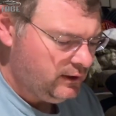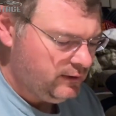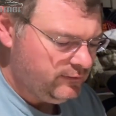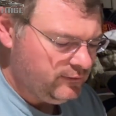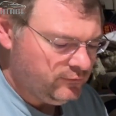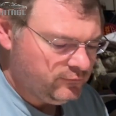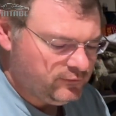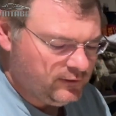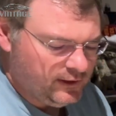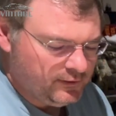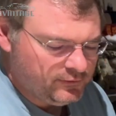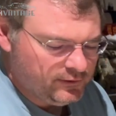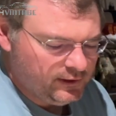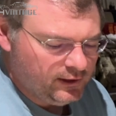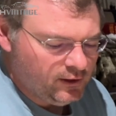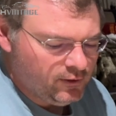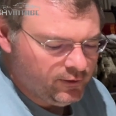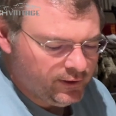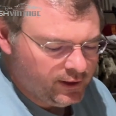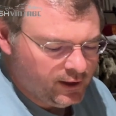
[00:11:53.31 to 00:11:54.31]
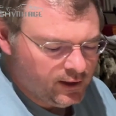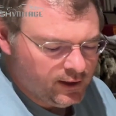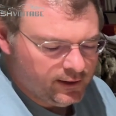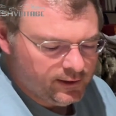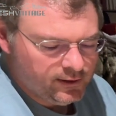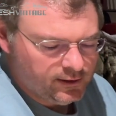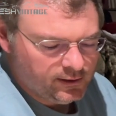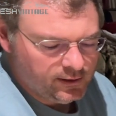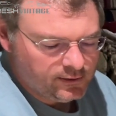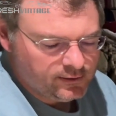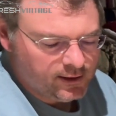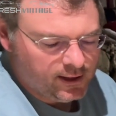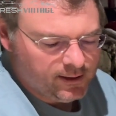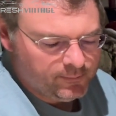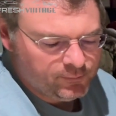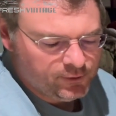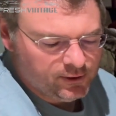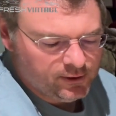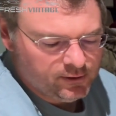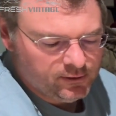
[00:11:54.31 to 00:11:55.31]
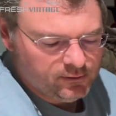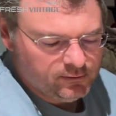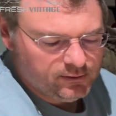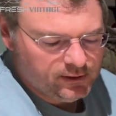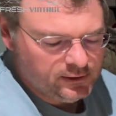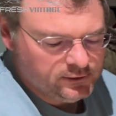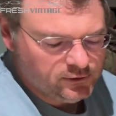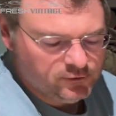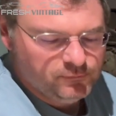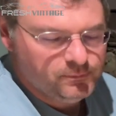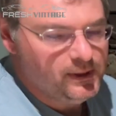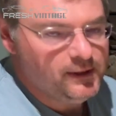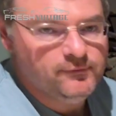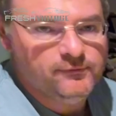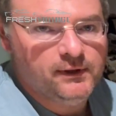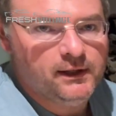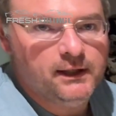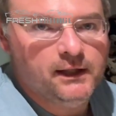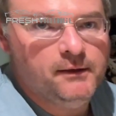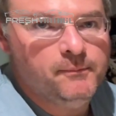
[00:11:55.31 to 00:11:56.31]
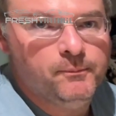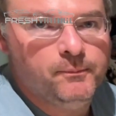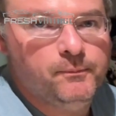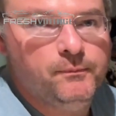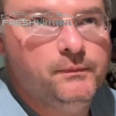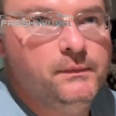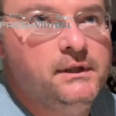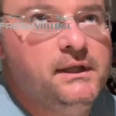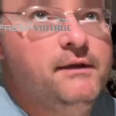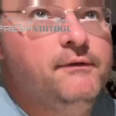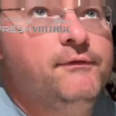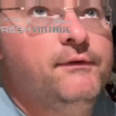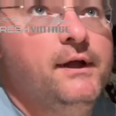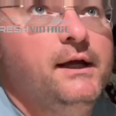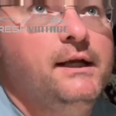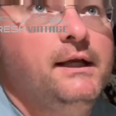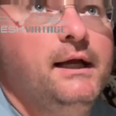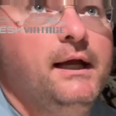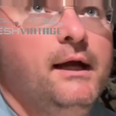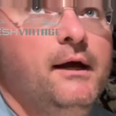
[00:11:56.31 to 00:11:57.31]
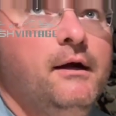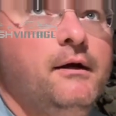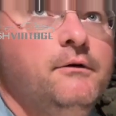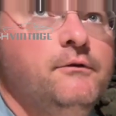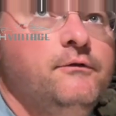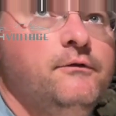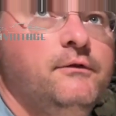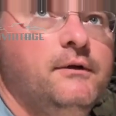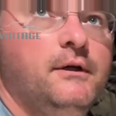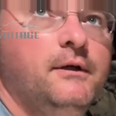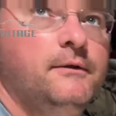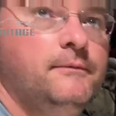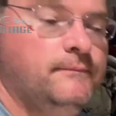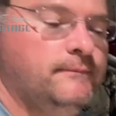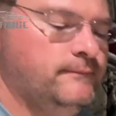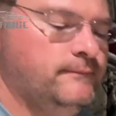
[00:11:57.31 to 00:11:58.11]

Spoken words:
There's nothing going on the top here. It's just basically deflating air, so.